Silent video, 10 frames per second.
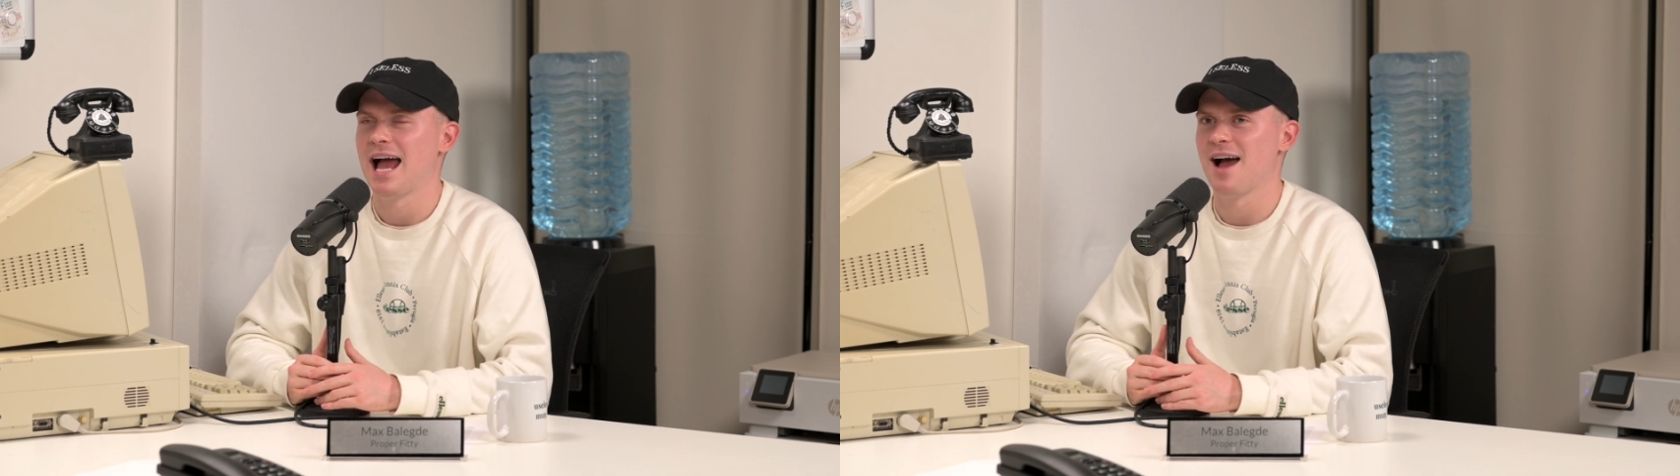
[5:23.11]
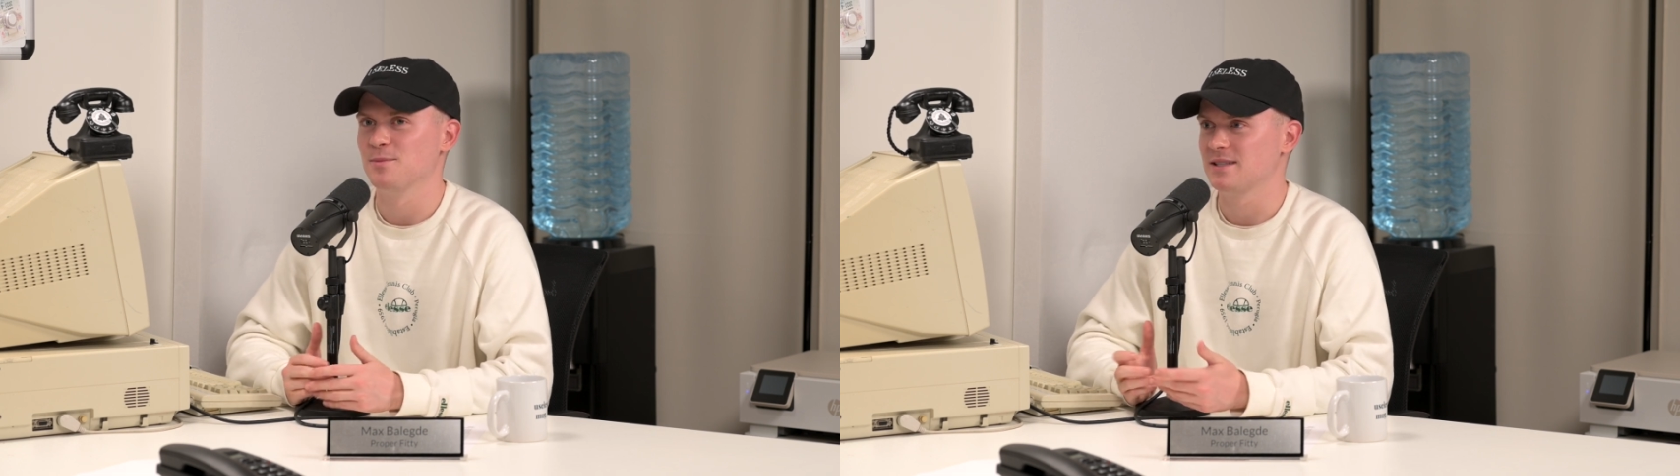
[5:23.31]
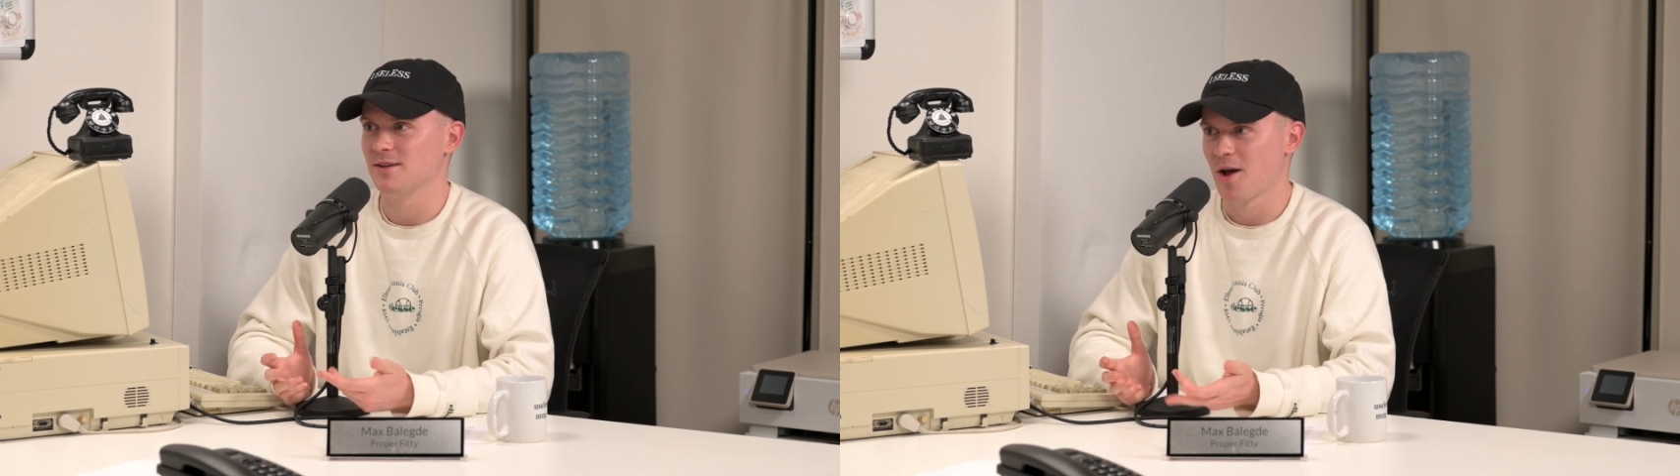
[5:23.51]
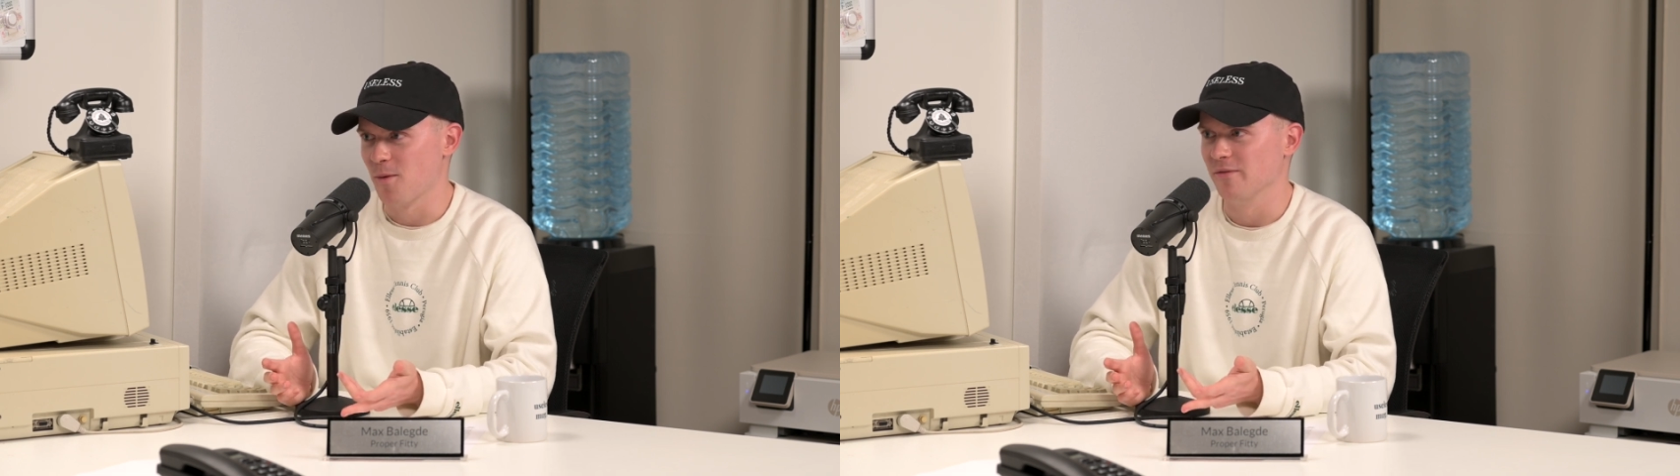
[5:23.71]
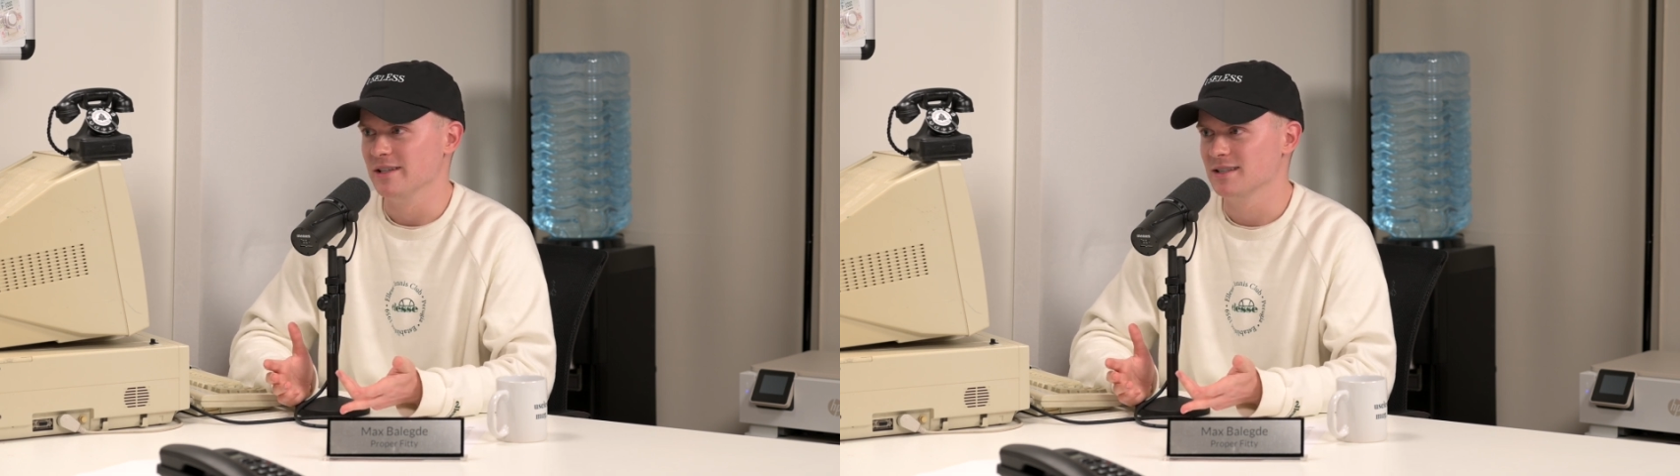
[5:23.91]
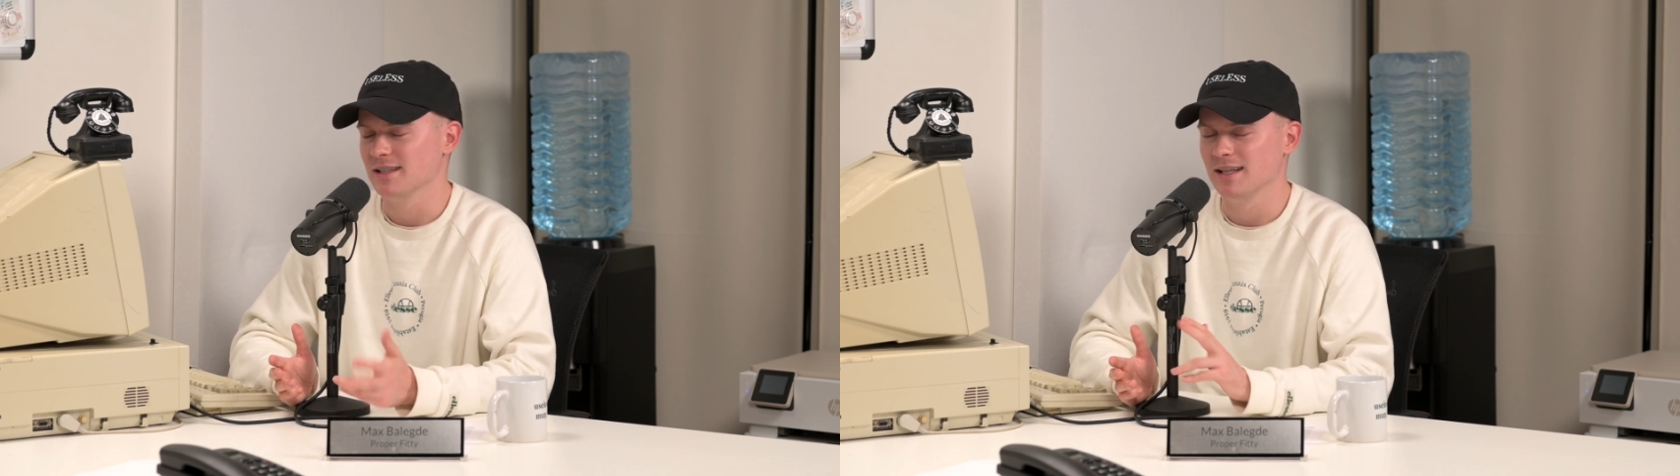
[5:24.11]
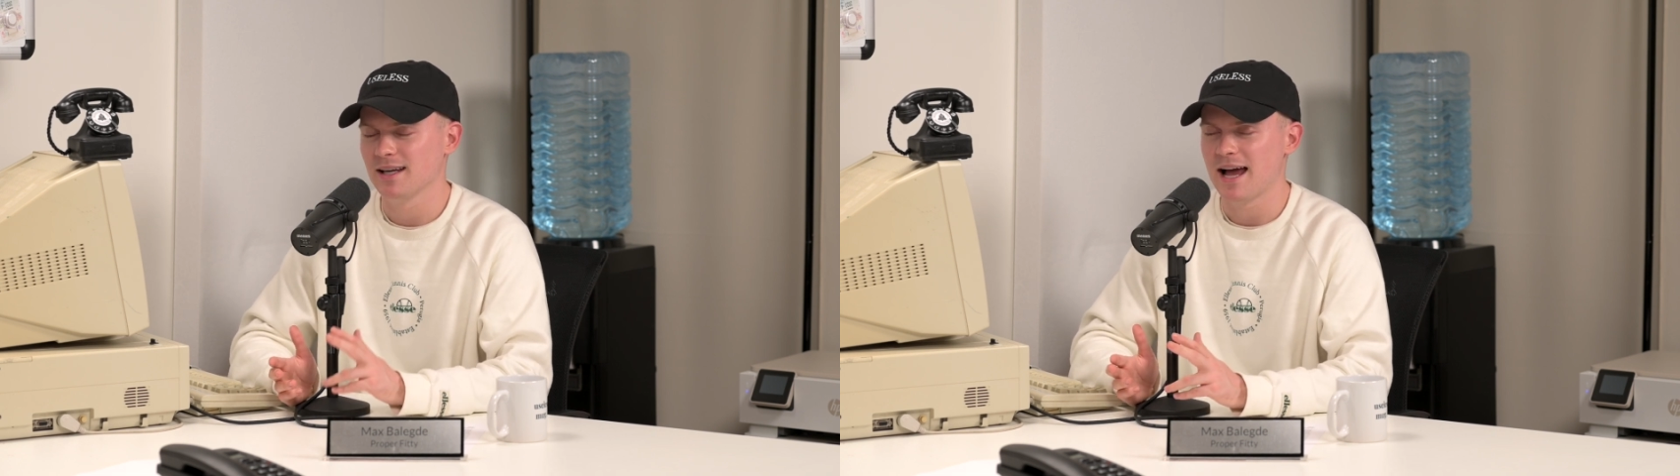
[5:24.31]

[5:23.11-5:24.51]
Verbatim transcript: And we said, no, obviously.